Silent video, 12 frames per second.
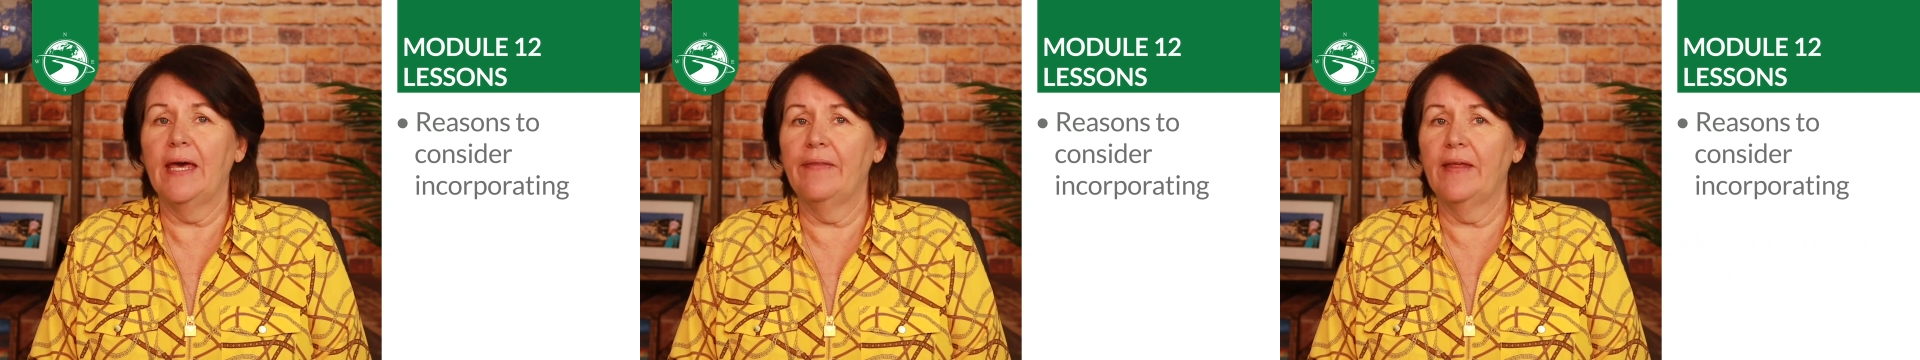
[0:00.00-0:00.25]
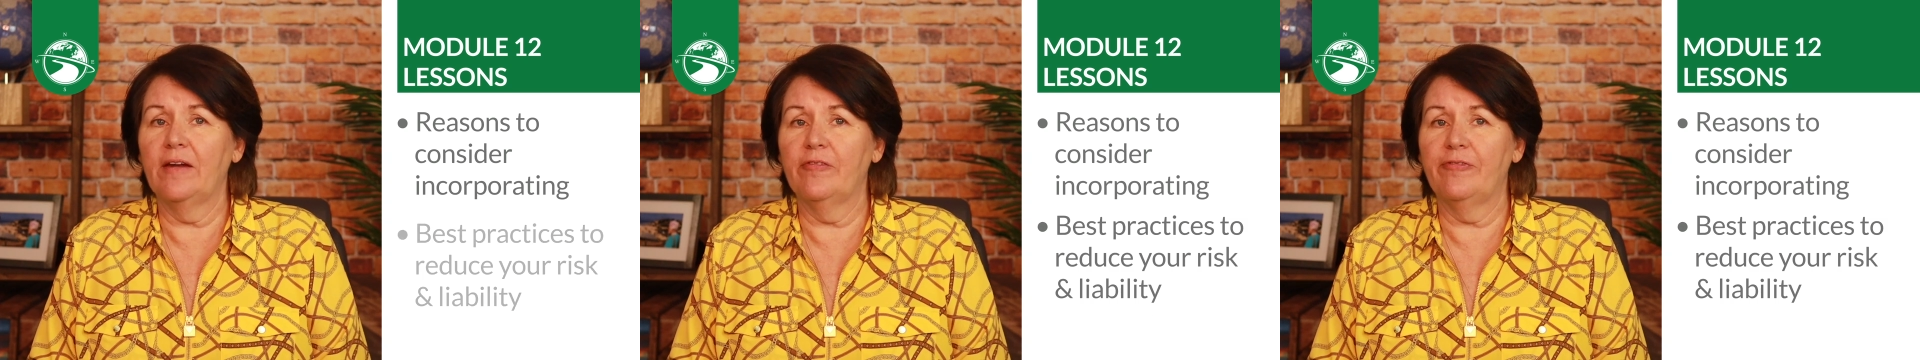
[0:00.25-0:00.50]

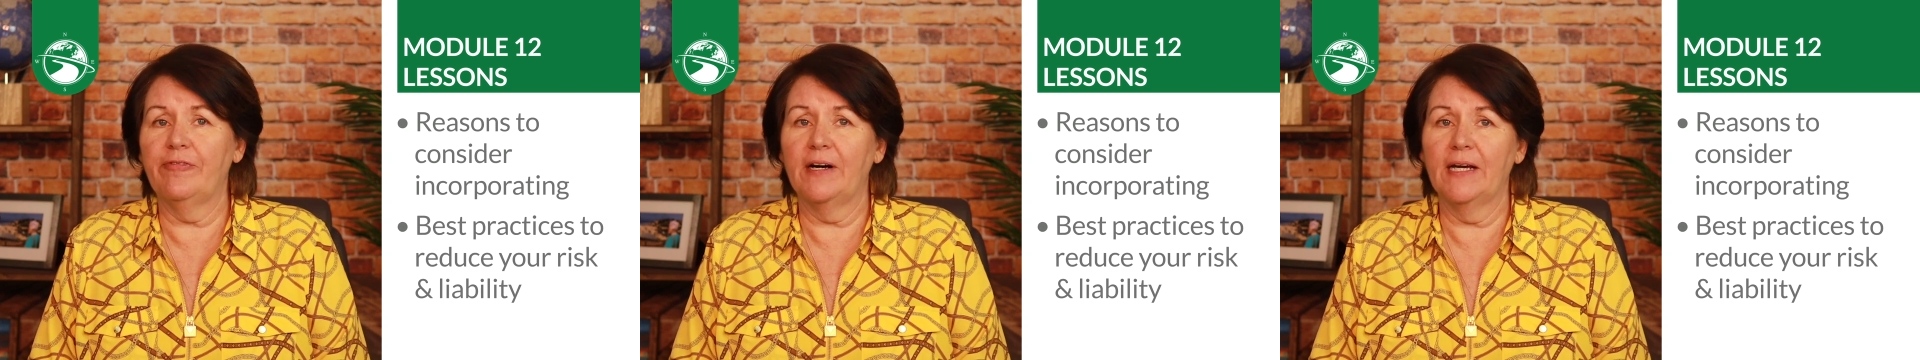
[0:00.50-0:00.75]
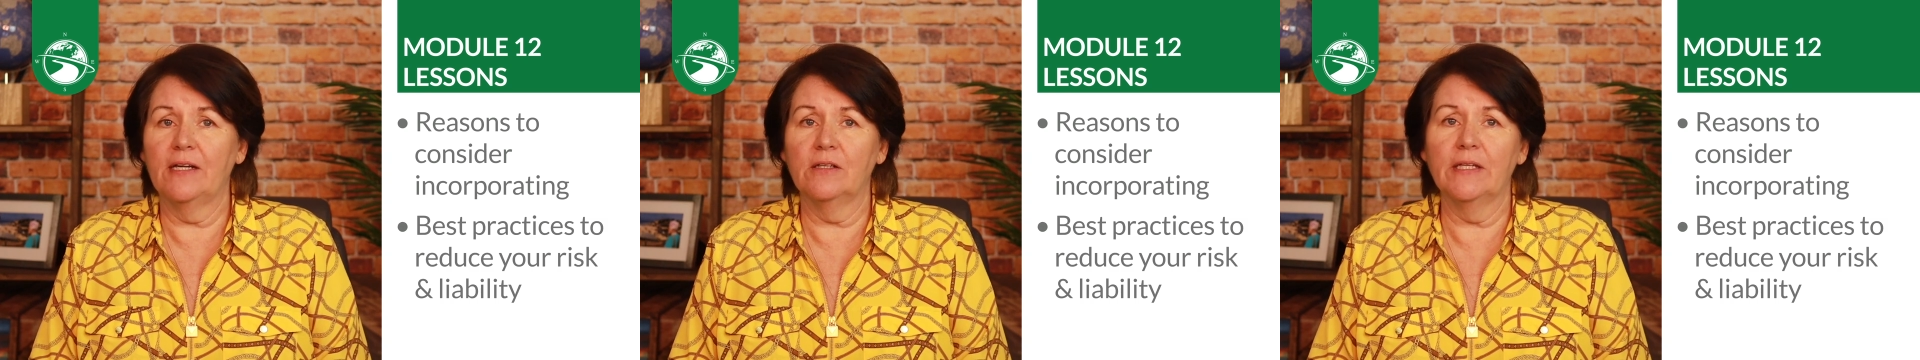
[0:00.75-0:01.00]
and then
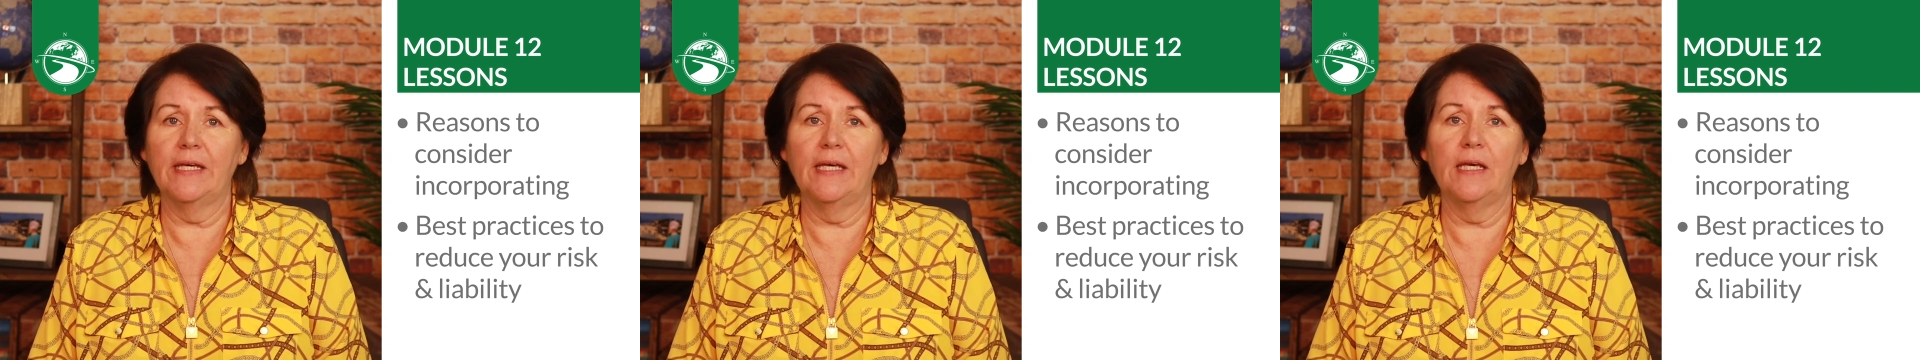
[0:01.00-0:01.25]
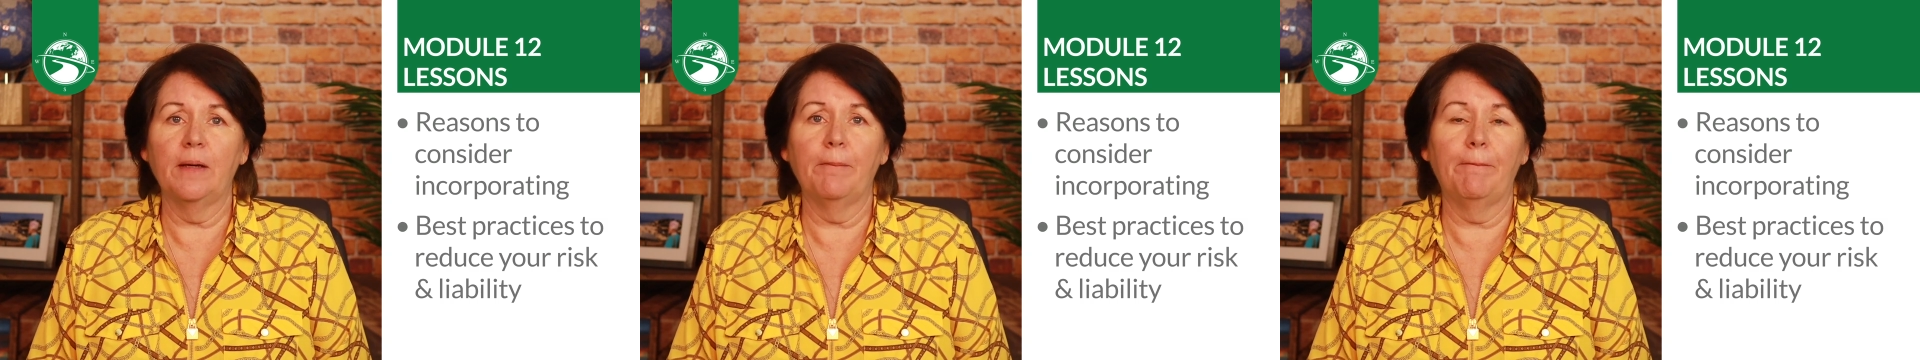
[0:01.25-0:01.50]

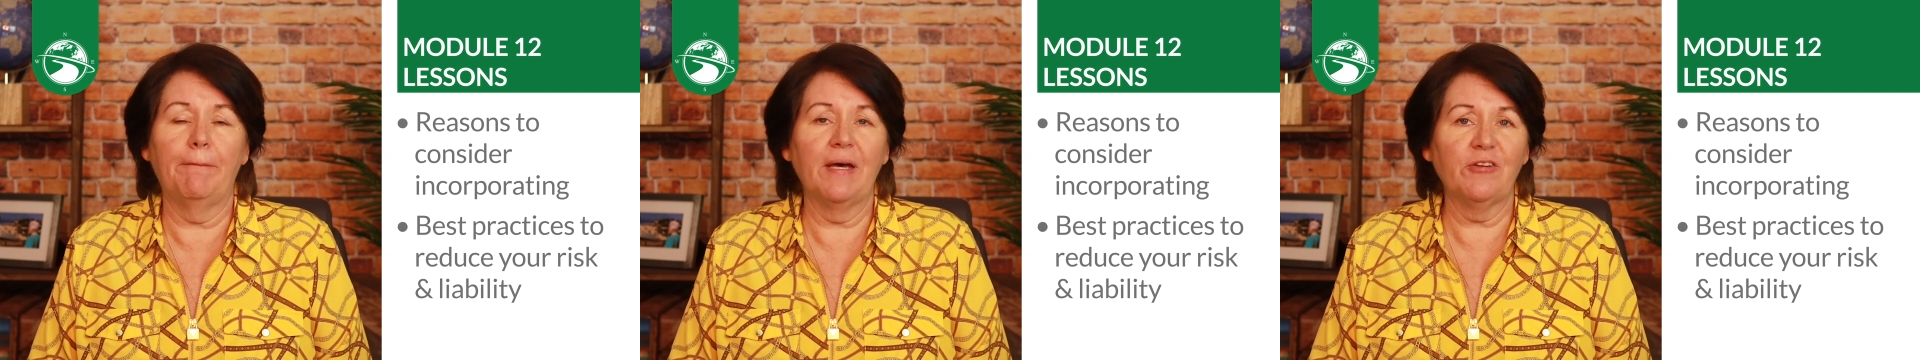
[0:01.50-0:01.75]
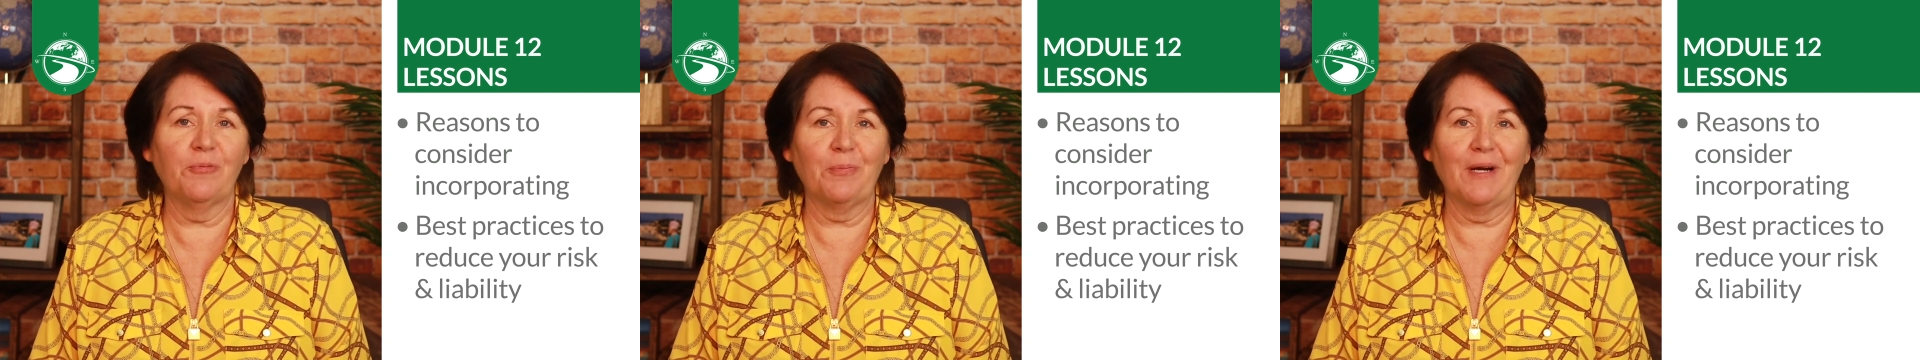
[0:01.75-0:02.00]
finally
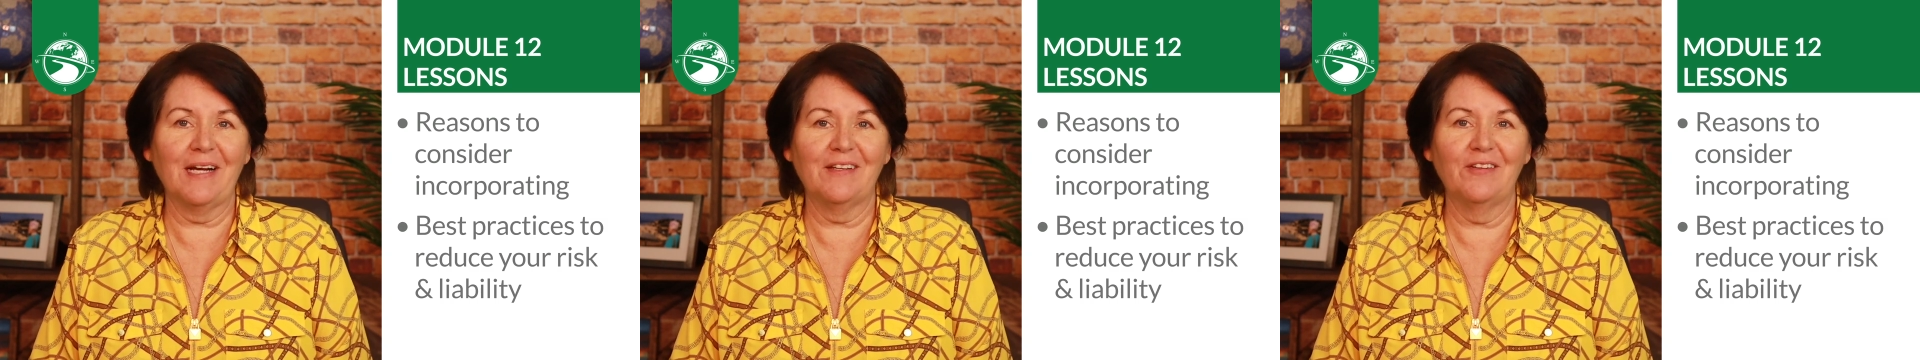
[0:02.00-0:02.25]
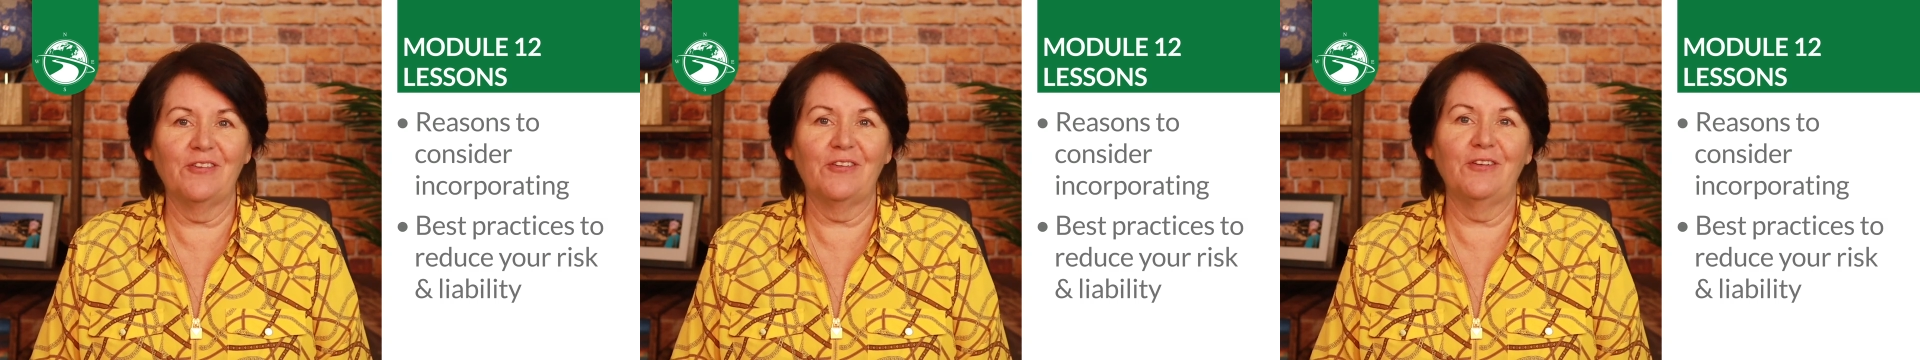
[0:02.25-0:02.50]
best
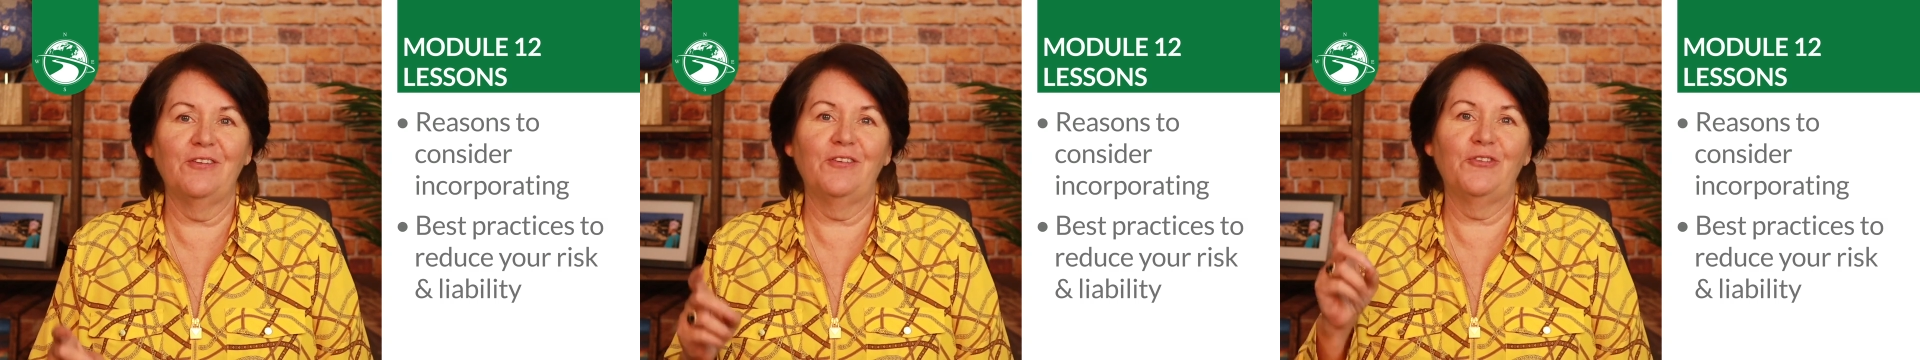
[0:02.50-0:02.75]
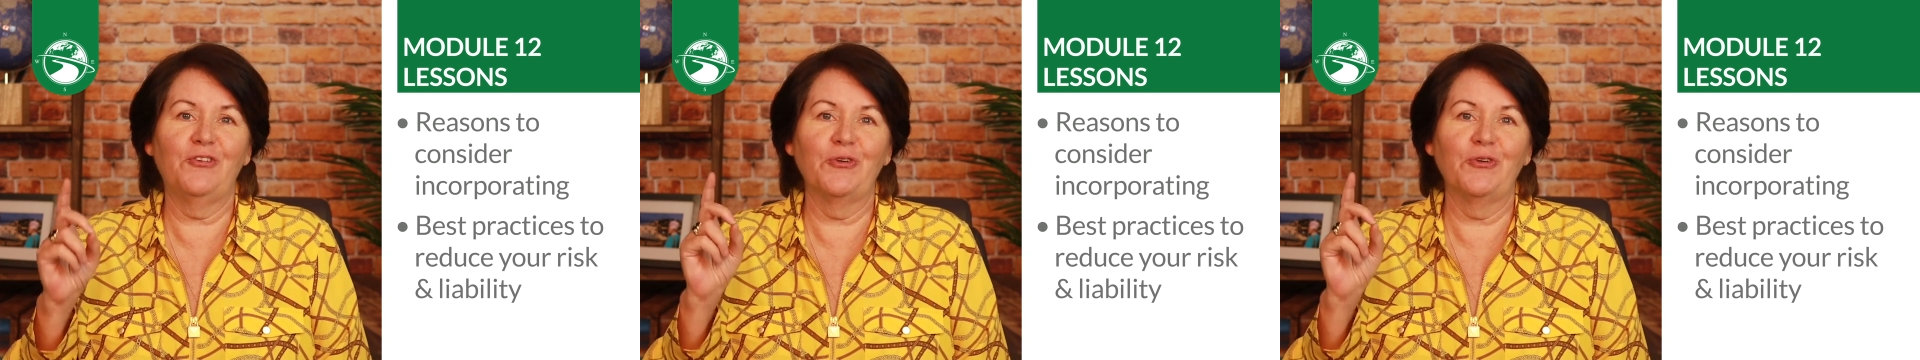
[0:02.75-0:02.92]
practices